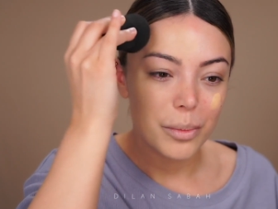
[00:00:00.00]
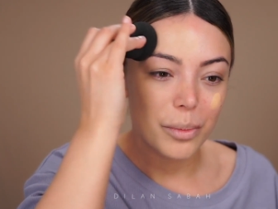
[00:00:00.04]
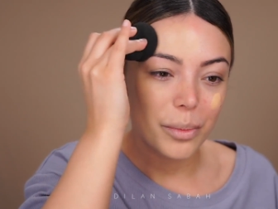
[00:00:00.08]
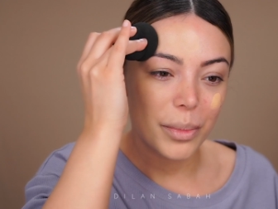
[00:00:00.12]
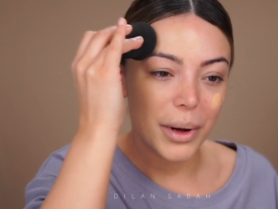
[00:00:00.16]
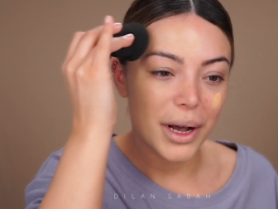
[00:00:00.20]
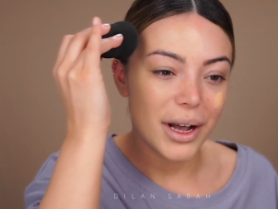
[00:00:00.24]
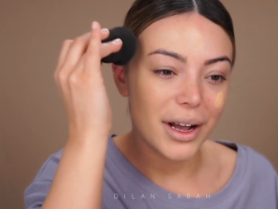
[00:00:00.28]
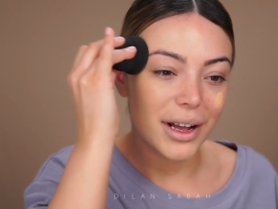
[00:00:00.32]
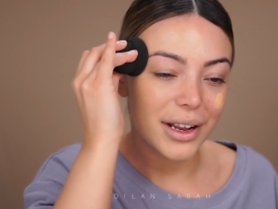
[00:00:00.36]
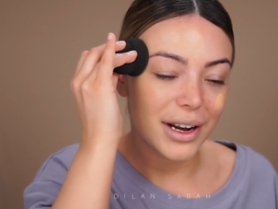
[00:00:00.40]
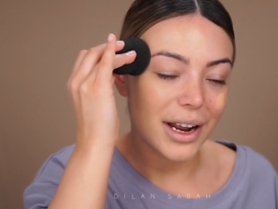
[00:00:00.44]

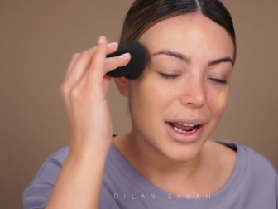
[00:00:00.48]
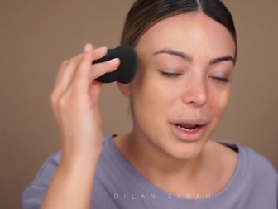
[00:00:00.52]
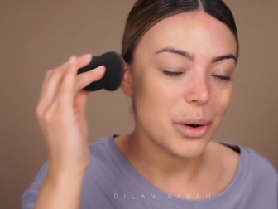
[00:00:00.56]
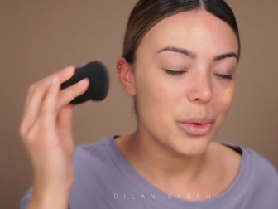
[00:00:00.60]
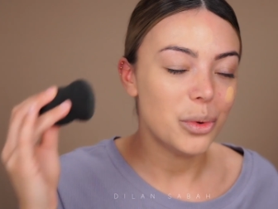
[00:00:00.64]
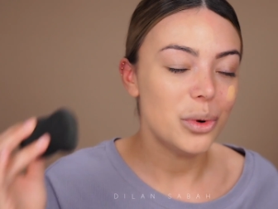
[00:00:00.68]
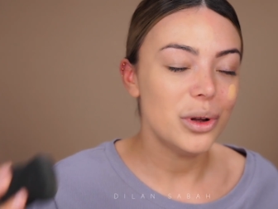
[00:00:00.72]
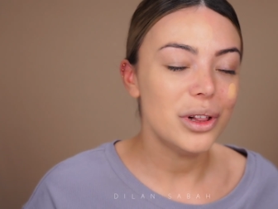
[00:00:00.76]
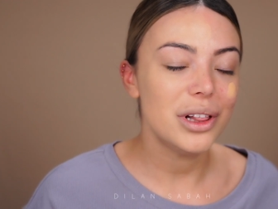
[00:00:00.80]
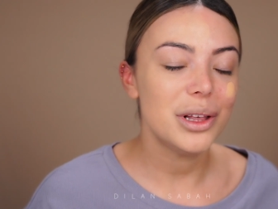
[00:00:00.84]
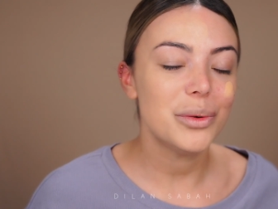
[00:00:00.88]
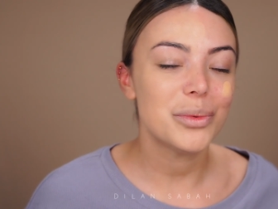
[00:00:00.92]
but I
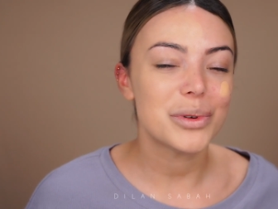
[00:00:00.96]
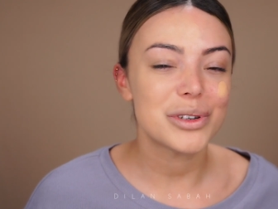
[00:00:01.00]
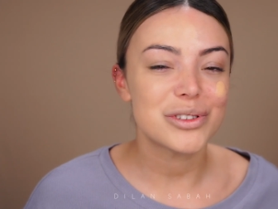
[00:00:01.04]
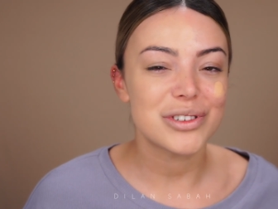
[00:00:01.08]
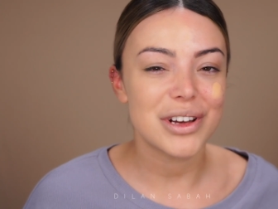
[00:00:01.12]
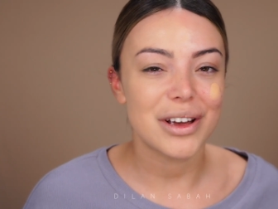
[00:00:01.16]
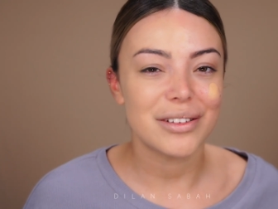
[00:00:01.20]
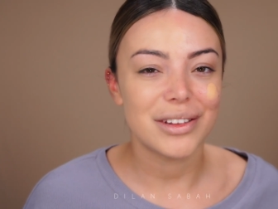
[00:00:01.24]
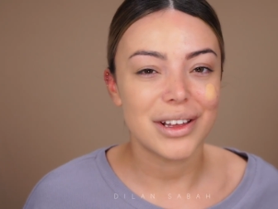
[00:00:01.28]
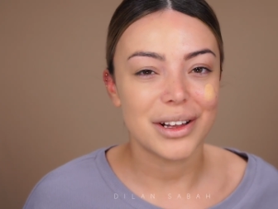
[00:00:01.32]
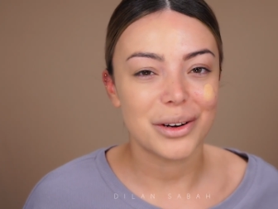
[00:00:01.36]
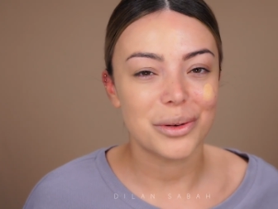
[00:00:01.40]
really want
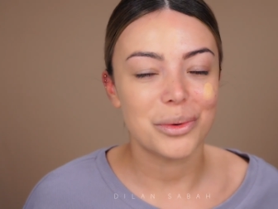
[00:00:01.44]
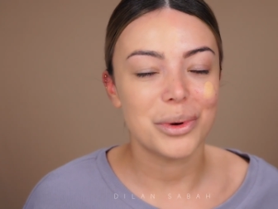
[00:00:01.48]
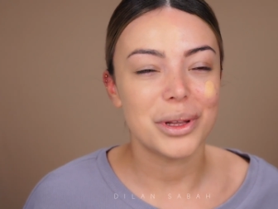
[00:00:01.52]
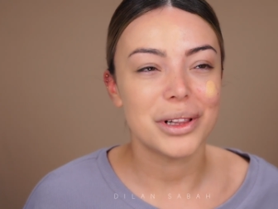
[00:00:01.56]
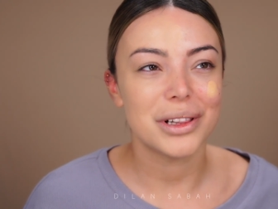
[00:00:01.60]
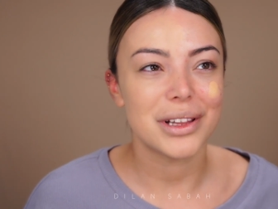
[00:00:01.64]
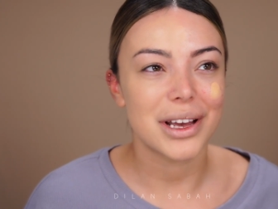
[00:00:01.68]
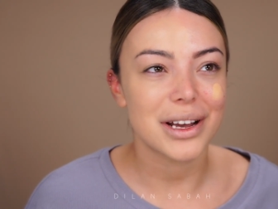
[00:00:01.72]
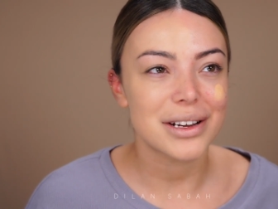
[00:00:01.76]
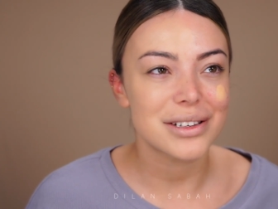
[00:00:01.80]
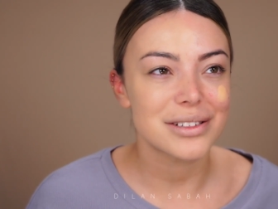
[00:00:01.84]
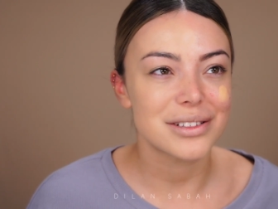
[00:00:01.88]
to have that
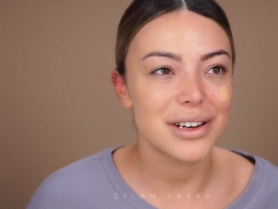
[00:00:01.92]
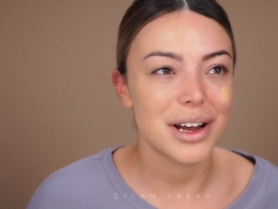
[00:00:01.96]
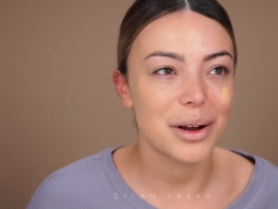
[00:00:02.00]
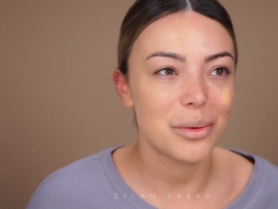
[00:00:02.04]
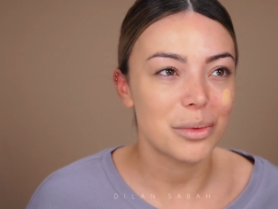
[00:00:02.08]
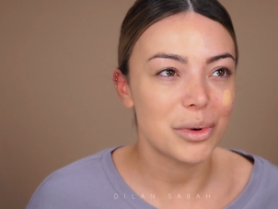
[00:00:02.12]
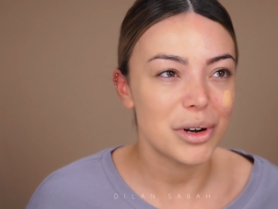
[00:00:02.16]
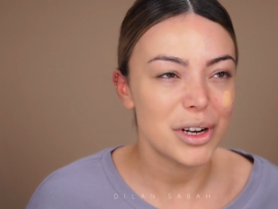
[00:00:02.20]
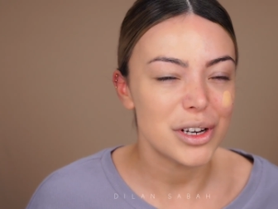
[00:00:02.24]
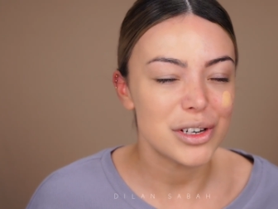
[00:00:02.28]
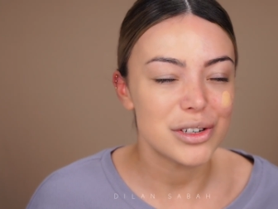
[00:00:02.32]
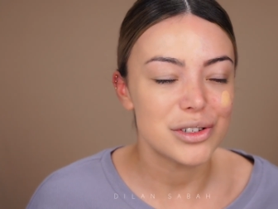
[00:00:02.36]
relaxed
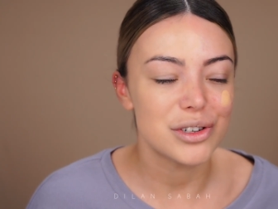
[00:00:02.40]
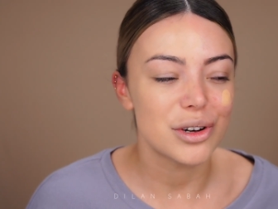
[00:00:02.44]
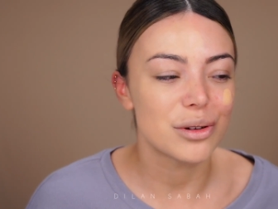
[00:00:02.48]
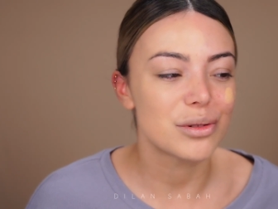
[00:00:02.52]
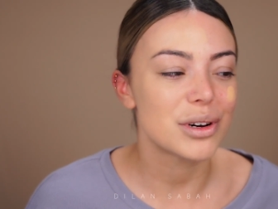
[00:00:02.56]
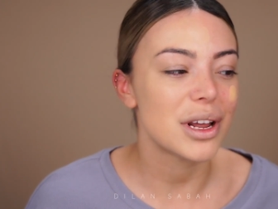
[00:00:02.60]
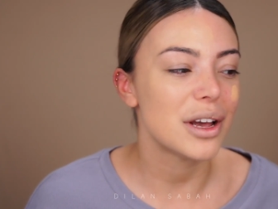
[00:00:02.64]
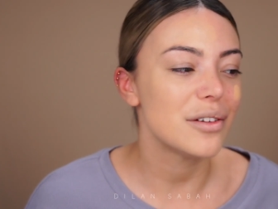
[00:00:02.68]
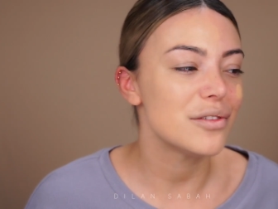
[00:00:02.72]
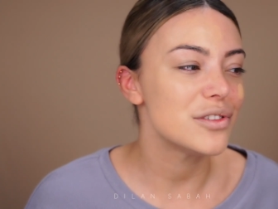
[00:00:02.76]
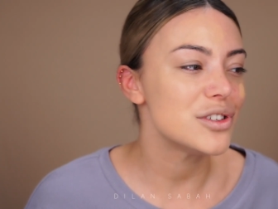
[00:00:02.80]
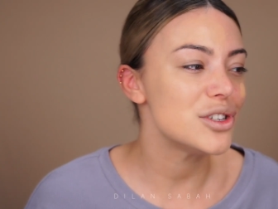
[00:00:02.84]
time where you
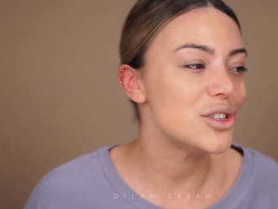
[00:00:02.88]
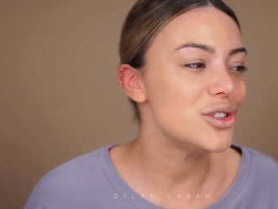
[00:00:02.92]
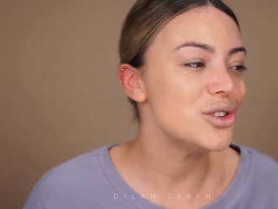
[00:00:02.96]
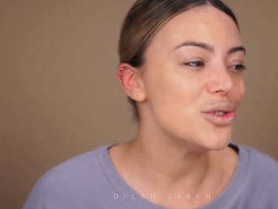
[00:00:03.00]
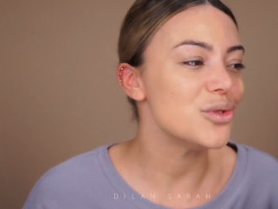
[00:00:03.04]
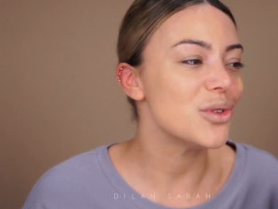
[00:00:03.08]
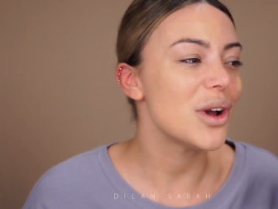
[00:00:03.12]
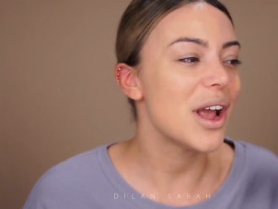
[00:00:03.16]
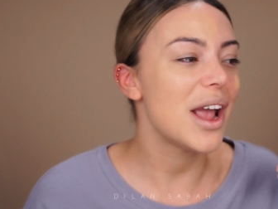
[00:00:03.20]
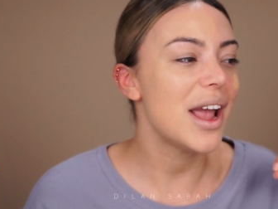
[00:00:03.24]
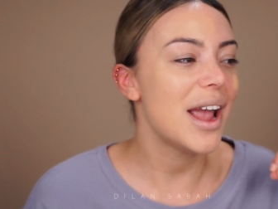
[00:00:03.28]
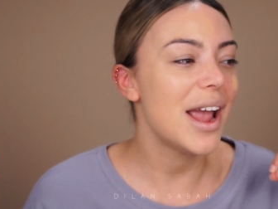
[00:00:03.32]
don't have to
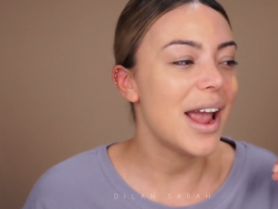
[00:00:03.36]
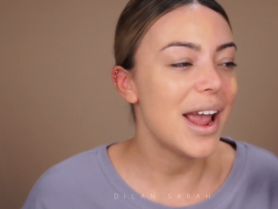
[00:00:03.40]
do